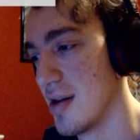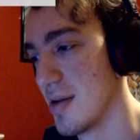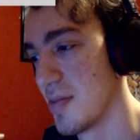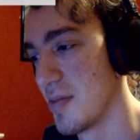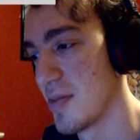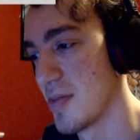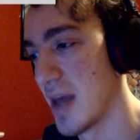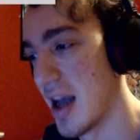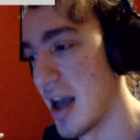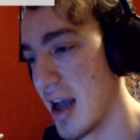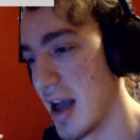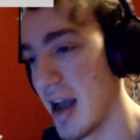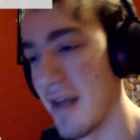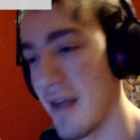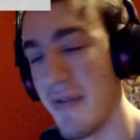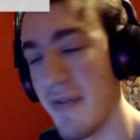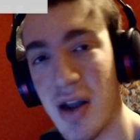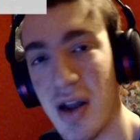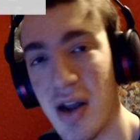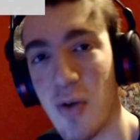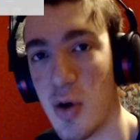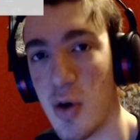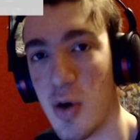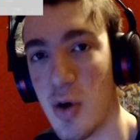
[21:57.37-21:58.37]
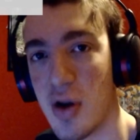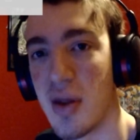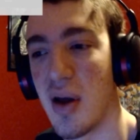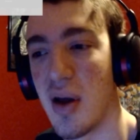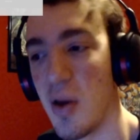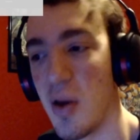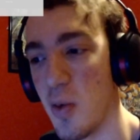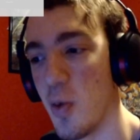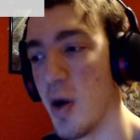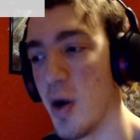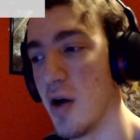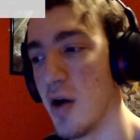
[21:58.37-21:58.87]
I think it works
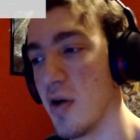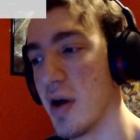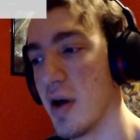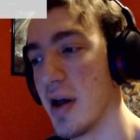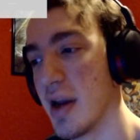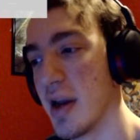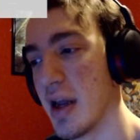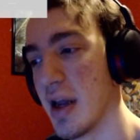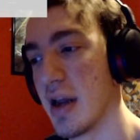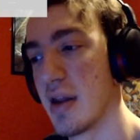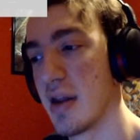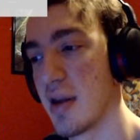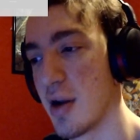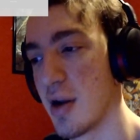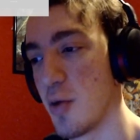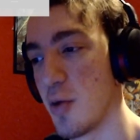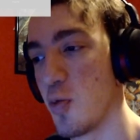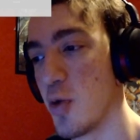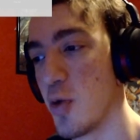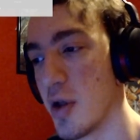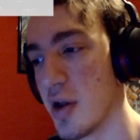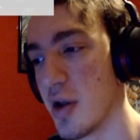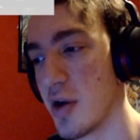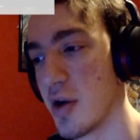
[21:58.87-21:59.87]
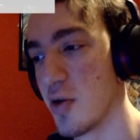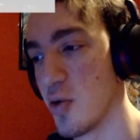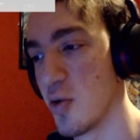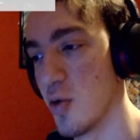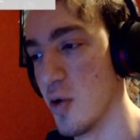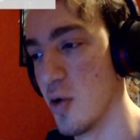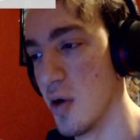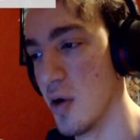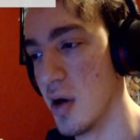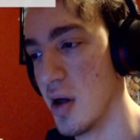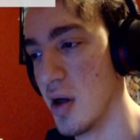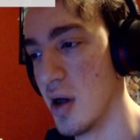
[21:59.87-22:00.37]
out well, and it's, like, really
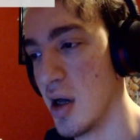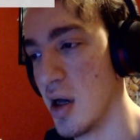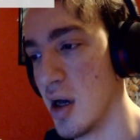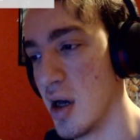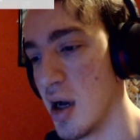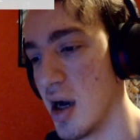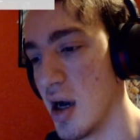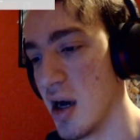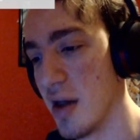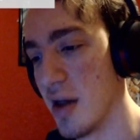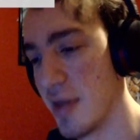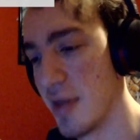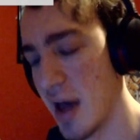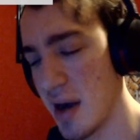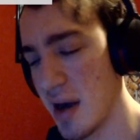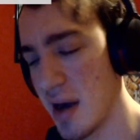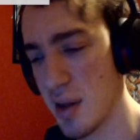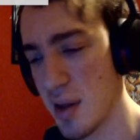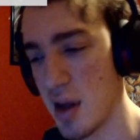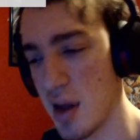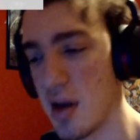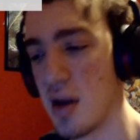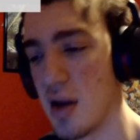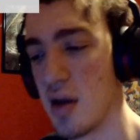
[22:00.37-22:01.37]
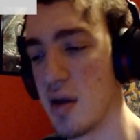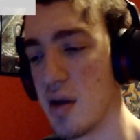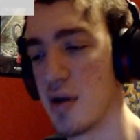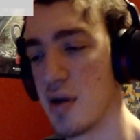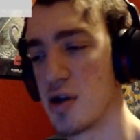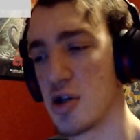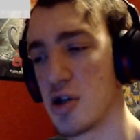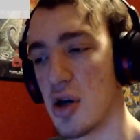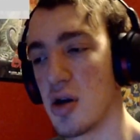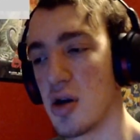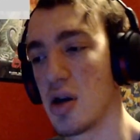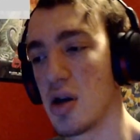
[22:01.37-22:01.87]
cool. That said,
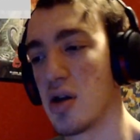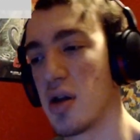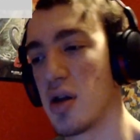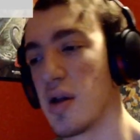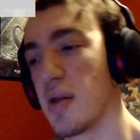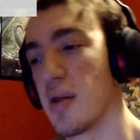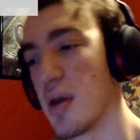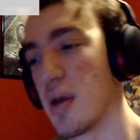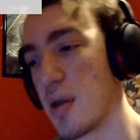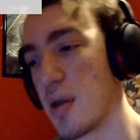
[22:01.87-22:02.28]
shockingly this